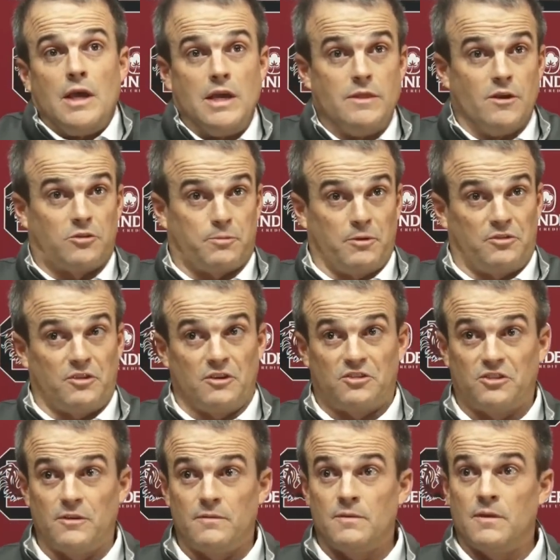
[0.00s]
this
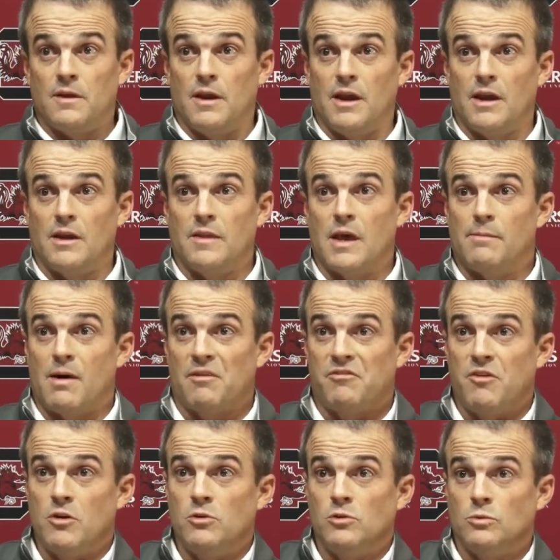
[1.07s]
position and that my
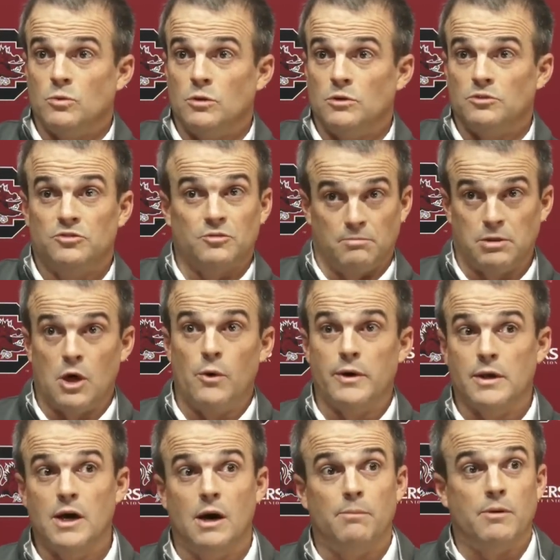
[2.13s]
phone was
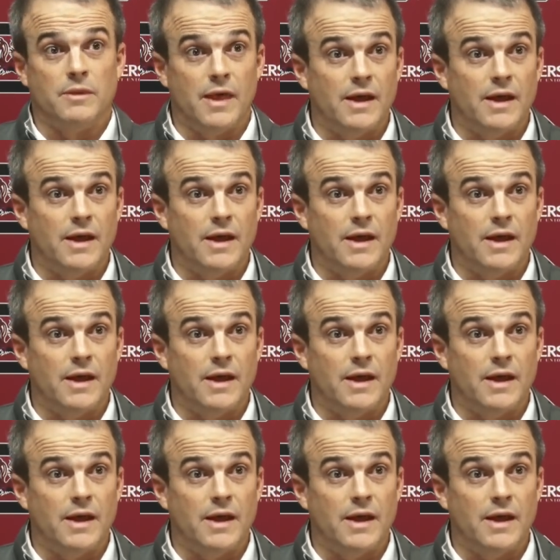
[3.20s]
blowing up.